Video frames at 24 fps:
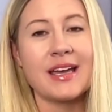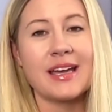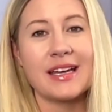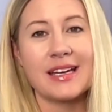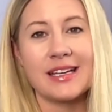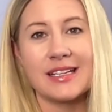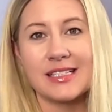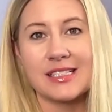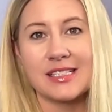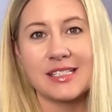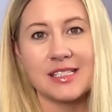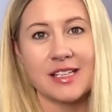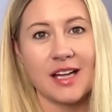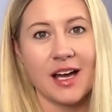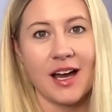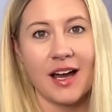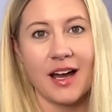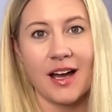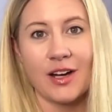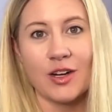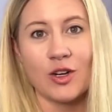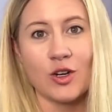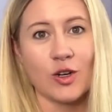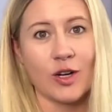is
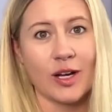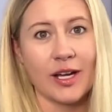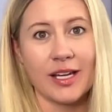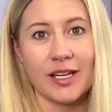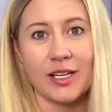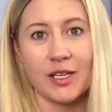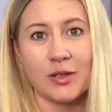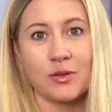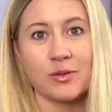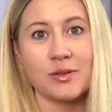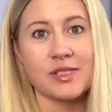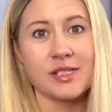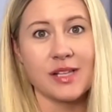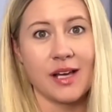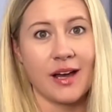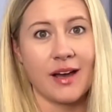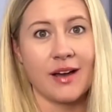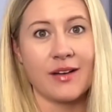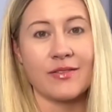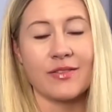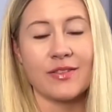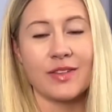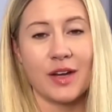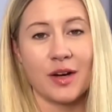not a great use
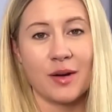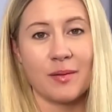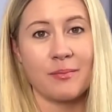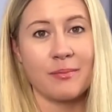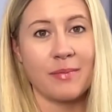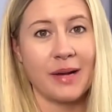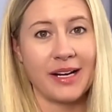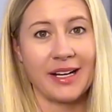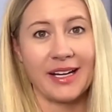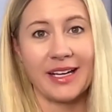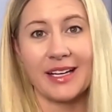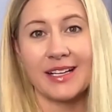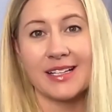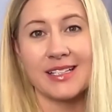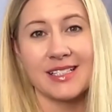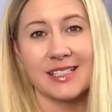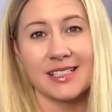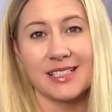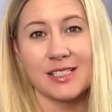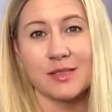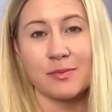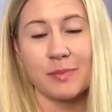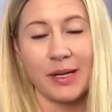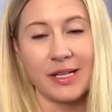of their money. It's
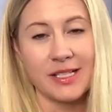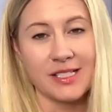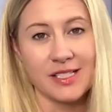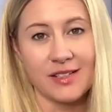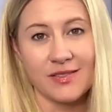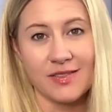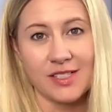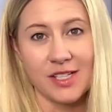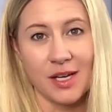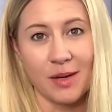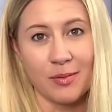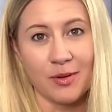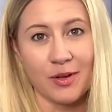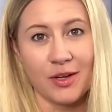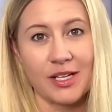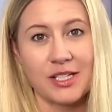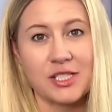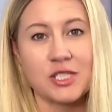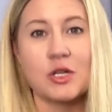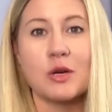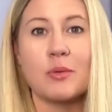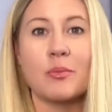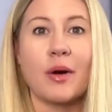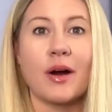expensive to upgrade
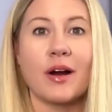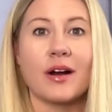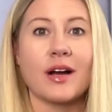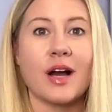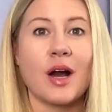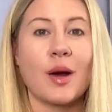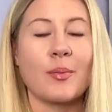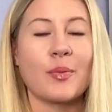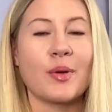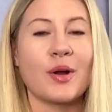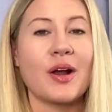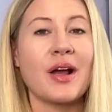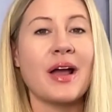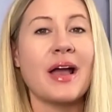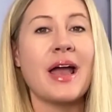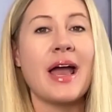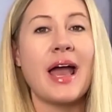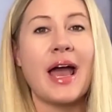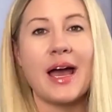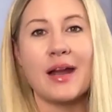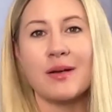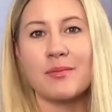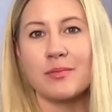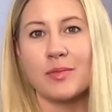to a park hopper,
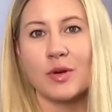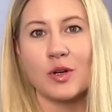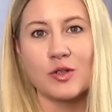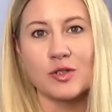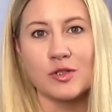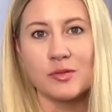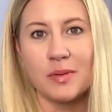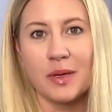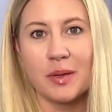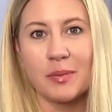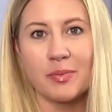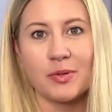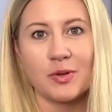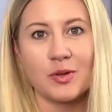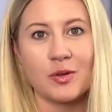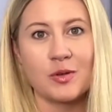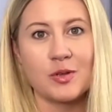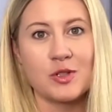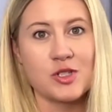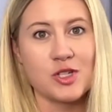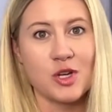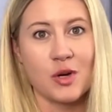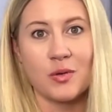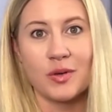and most
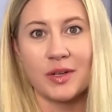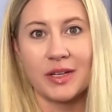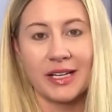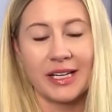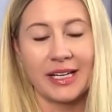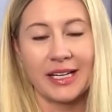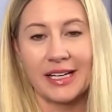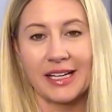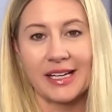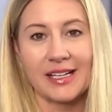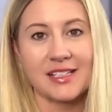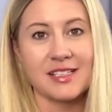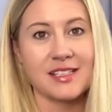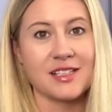people don't need it.